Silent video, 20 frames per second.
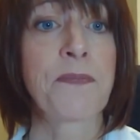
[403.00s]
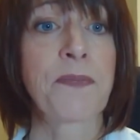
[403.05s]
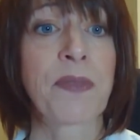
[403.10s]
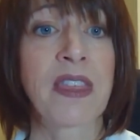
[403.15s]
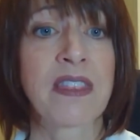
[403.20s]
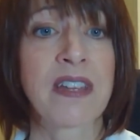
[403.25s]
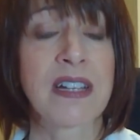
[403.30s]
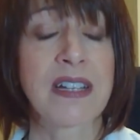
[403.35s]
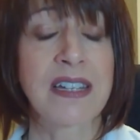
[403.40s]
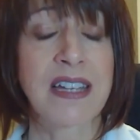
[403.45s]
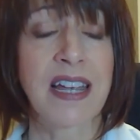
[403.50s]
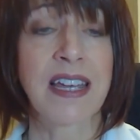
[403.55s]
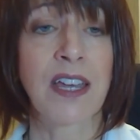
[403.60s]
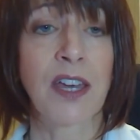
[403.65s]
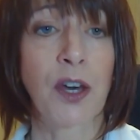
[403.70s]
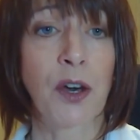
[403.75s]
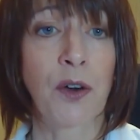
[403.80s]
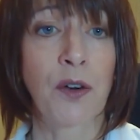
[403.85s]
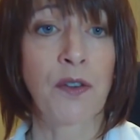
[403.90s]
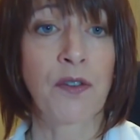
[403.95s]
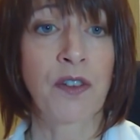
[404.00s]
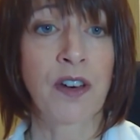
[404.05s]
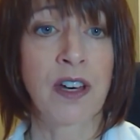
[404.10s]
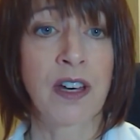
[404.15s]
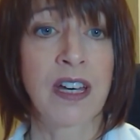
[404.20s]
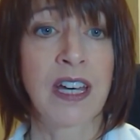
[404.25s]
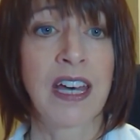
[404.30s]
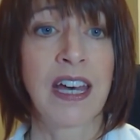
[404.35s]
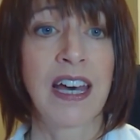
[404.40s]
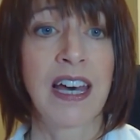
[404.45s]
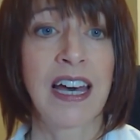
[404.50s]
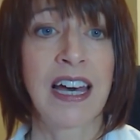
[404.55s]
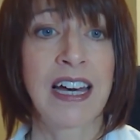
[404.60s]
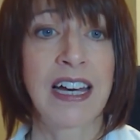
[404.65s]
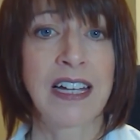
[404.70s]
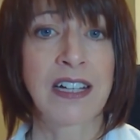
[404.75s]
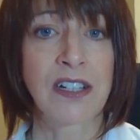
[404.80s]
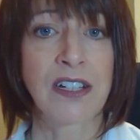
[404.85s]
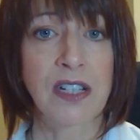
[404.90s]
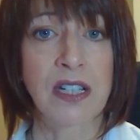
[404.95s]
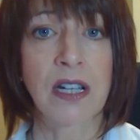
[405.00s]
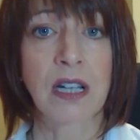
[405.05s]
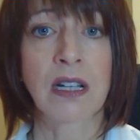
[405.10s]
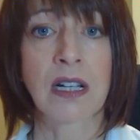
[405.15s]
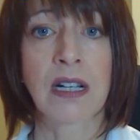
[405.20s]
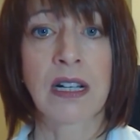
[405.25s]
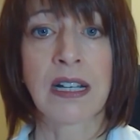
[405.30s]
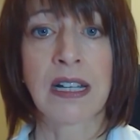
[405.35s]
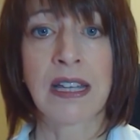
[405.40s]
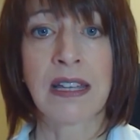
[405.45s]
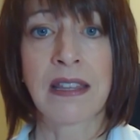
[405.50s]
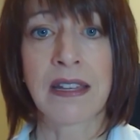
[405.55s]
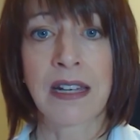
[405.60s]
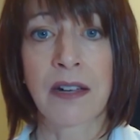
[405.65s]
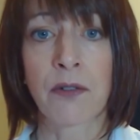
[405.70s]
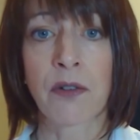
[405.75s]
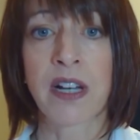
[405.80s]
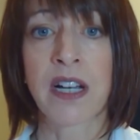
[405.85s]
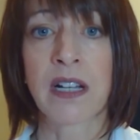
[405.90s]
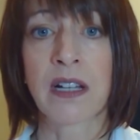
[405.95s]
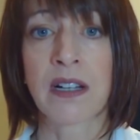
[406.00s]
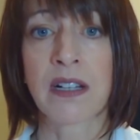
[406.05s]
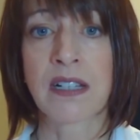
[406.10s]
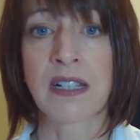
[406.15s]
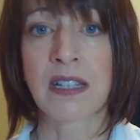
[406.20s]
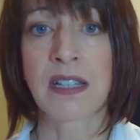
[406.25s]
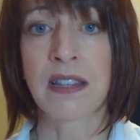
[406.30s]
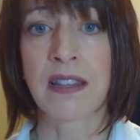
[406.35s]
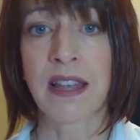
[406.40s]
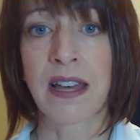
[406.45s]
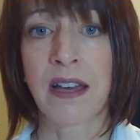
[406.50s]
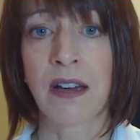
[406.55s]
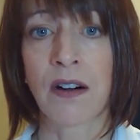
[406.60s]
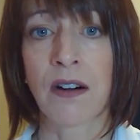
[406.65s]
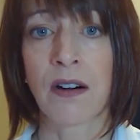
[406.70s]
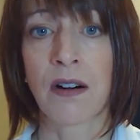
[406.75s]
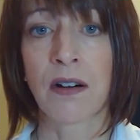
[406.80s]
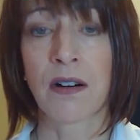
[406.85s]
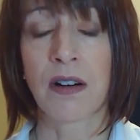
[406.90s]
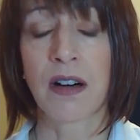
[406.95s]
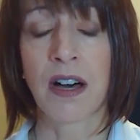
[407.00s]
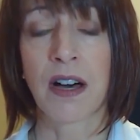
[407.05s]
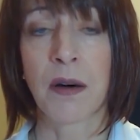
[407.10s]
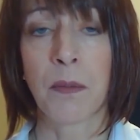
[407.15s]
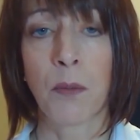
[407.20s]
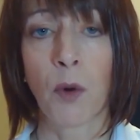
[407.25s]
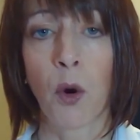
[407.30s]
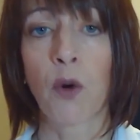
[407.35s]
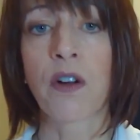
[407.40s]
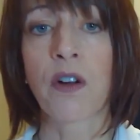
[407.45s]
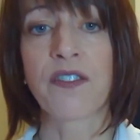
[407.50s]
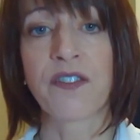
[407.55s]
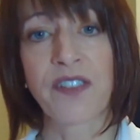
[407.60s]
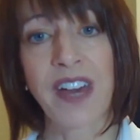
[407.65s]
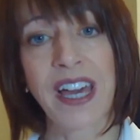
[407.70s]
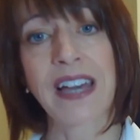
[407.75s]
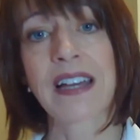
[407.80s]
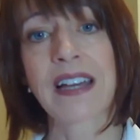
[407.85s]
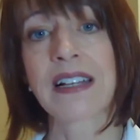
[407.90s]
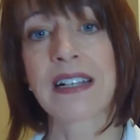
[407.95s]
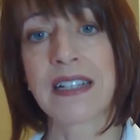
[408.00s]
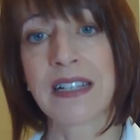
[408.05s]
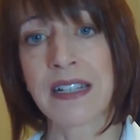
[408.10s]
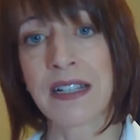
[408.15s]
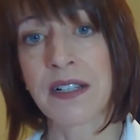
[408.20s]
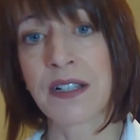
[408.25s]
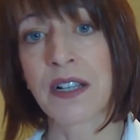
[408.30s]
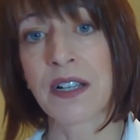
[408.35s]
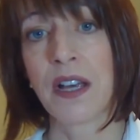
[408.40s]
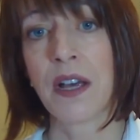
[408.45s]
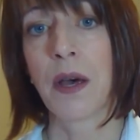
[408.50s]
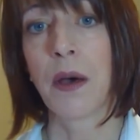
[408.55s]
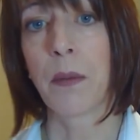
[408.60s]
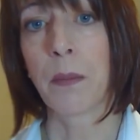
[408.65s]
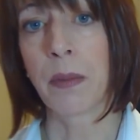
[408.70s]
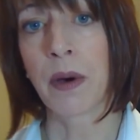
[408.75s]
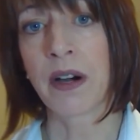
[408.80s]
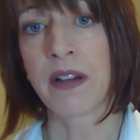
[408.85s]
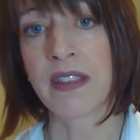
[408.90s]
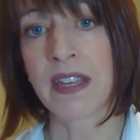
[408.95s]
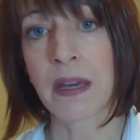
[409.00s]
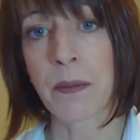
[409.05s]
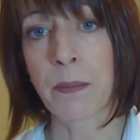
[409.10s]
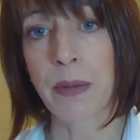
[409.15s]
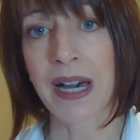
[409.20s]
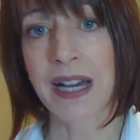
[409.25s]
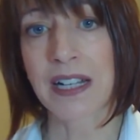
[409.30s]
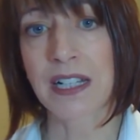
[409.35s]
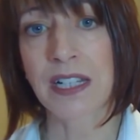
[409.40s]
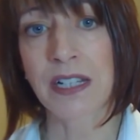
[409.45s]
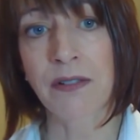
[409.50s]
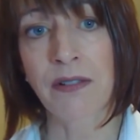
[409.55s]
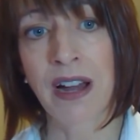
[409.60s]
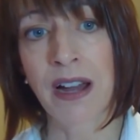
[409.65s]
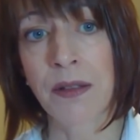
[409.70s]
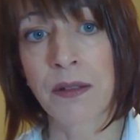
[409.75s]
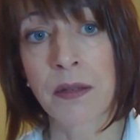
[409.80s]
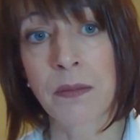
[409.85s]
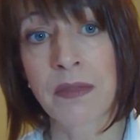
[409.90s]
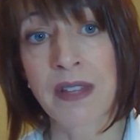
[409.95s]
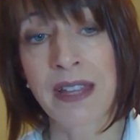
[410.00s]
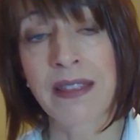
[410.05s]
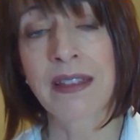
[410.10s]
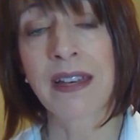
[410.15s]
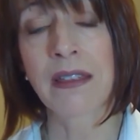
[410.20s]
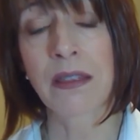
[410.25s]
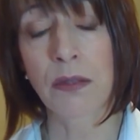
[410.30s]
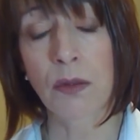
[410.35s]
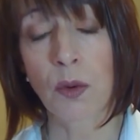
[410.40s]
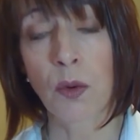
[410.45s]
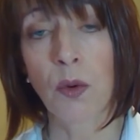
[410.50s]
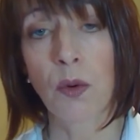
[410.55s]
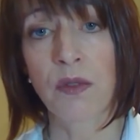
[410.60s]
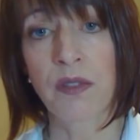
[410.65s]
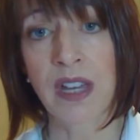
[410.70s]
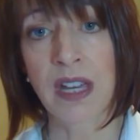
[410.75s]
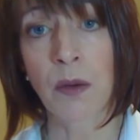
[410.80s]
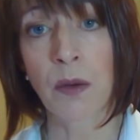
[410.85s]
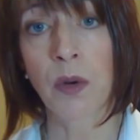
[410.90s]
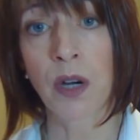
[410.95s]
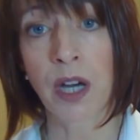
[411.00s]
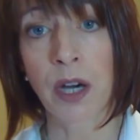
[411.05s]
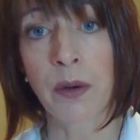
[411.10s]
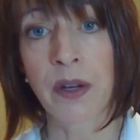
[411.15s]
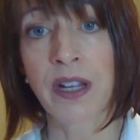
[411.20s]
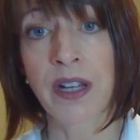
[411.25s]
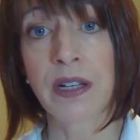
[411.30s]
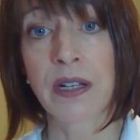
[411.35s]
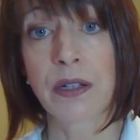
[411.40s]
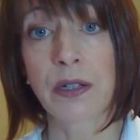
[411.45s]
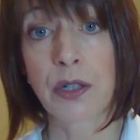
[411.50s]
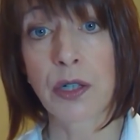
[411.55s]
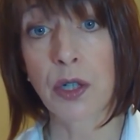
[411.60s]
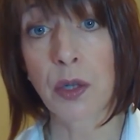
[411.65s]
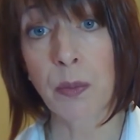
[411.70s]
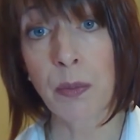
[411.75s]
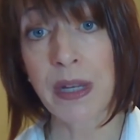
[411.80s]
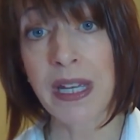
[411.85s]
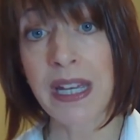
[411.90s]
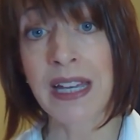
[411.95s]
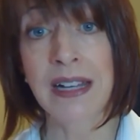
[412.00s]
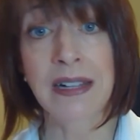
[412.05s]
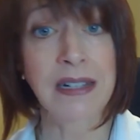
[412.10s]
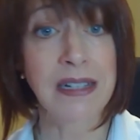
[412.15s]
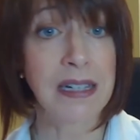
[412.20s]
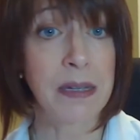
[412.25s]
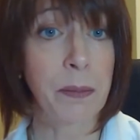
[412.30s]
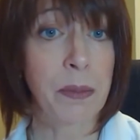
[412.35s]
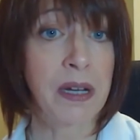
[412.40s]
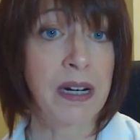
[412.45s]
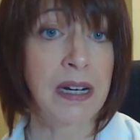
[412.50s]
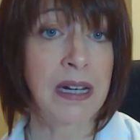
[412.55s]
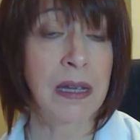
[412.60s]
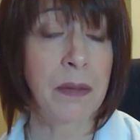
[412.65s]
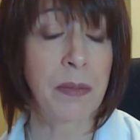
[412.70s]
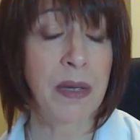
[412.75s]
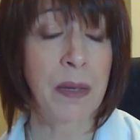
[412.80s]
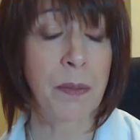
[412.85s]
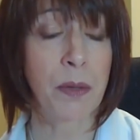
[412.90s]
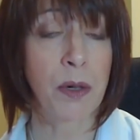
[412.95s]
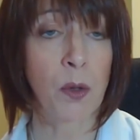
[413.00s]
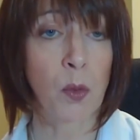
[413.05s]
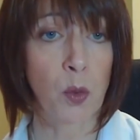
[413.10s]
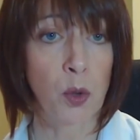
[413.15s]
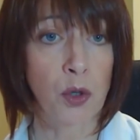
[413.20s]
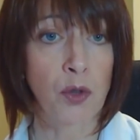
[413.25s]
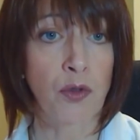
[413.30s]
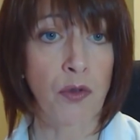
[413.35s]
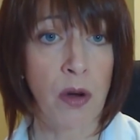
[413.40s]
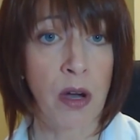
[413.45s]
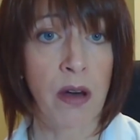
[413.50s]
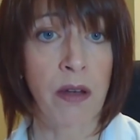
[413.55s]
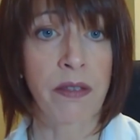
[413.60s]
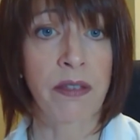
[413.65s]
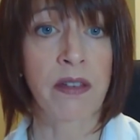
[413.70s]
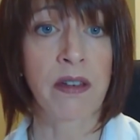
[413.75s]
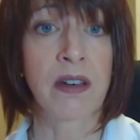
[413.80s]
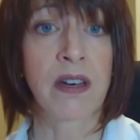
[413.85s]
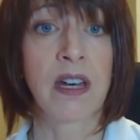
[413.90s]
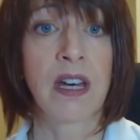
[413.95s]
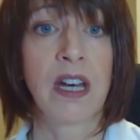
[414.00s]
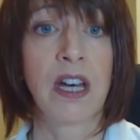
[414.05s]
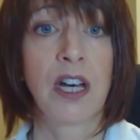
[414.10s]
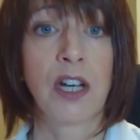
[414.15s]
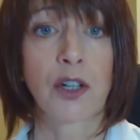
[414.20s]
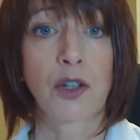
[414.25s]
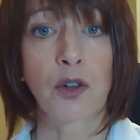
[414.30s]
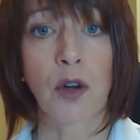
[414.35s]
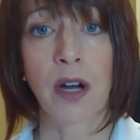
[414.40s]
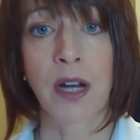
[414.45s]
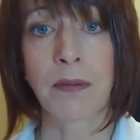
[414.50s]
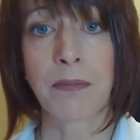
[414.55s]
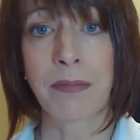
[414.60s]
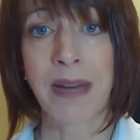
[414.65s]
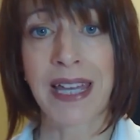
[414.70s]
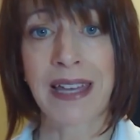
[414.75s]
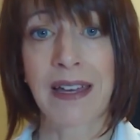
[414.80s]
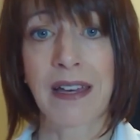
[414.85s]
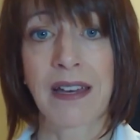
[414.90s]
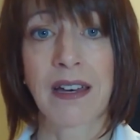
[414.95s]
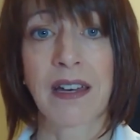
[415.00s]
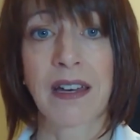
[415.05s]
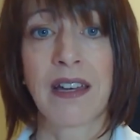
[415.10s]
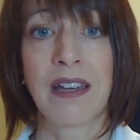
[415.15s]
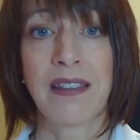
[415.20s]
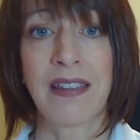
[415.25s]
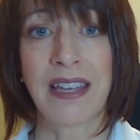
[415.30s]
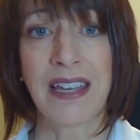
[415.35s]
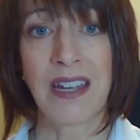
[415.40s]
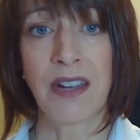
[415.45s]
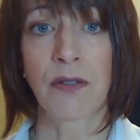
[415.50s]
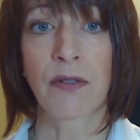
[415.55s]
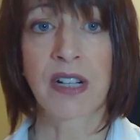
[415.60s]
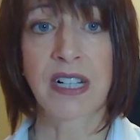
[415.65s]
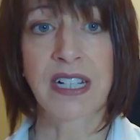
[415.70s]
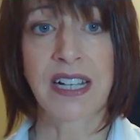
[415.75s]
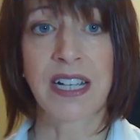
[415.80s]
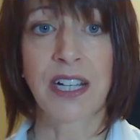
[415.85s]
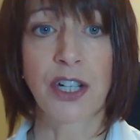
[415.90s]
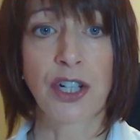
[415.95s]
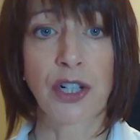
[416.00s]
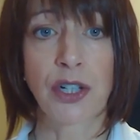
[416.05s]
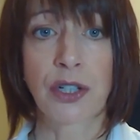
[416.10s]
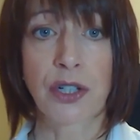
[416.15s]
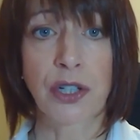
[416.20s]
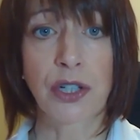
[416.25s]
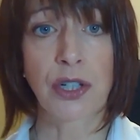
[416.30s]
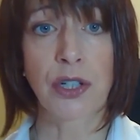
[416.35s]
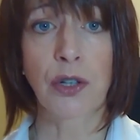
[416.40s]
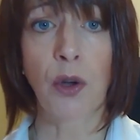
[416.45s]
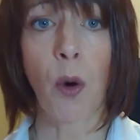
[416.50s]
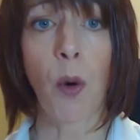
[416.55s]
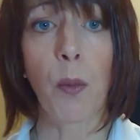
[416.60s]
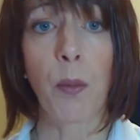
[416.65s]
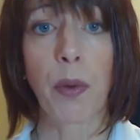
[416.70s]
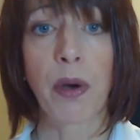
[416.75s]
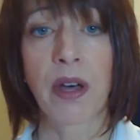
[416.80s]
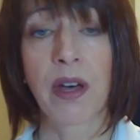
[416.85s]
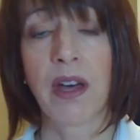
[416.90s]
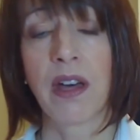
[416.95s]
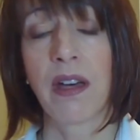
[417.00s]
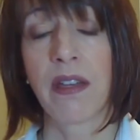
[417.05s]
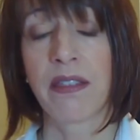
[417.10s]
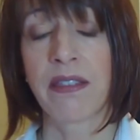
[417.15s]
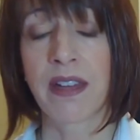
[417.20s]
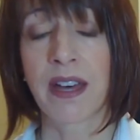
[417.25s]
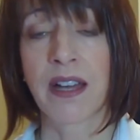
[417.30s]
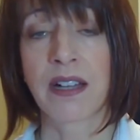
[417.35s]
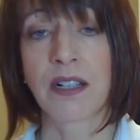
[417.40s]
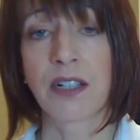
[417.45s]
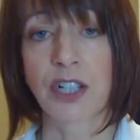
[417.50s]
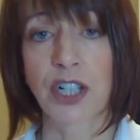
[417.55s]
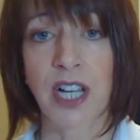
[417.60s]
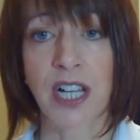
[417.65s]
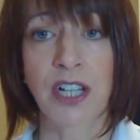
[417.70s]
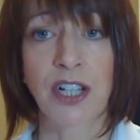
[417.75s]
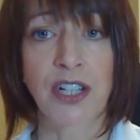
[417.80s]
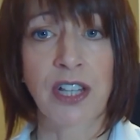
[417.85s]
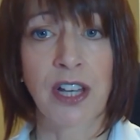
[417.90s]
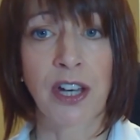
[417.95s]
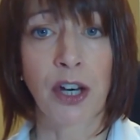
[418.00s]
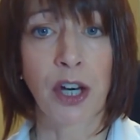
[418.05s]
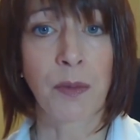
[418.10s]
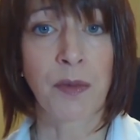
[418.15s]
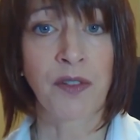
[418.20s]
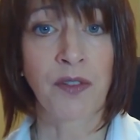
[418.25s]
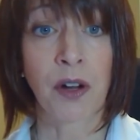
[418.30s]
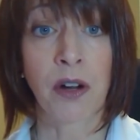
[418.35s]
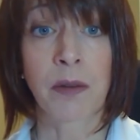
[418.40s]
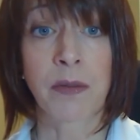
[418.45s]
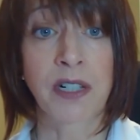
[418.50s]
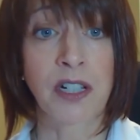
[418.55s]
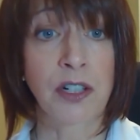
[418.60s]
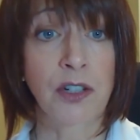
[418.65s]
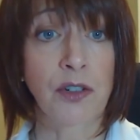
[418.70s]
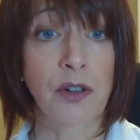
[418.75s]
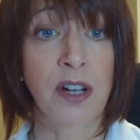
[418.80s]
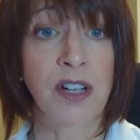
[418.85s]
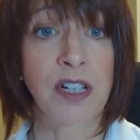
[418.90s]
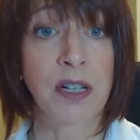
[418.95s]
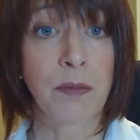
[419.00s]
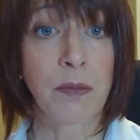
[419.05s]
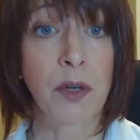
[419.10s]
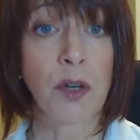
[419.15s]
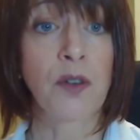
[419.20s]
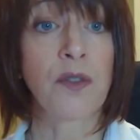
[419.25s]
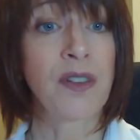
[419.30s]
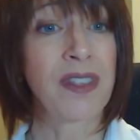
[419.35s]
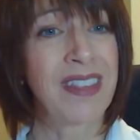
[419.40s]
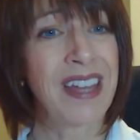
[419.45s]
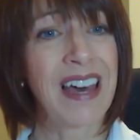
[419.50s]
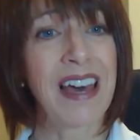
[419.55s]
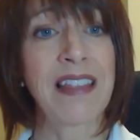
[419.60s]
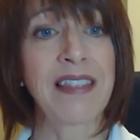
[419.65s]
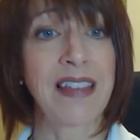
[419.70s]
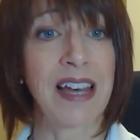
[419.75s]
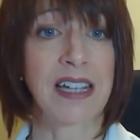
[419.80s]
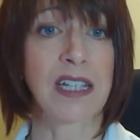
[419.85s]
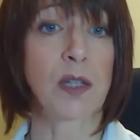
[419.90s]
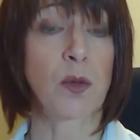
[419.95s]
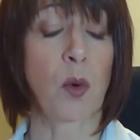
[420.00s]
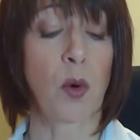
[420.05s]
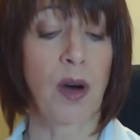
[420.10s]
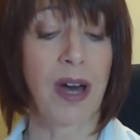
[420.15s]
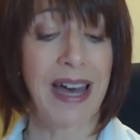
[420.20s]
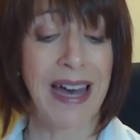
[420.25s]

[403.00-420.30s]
that take over, and suddenly they realise that they are more affected by the impacts around them than they thought they were going to be. And typically people would rather try and make the irritation stop than change their home environment and try to move. And that's what